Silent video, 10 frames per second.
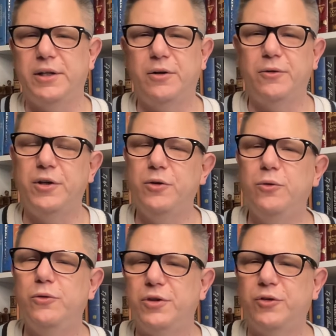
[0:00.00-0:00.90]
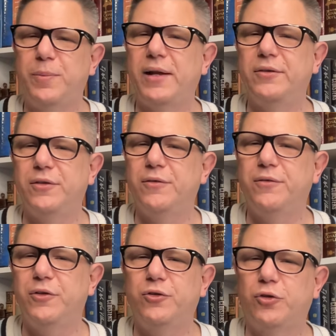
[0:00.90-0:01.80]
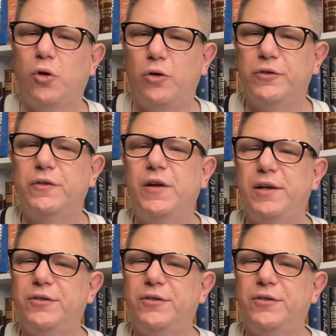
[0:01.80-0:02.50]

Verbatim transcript: you know, huge, expensive, Visconti,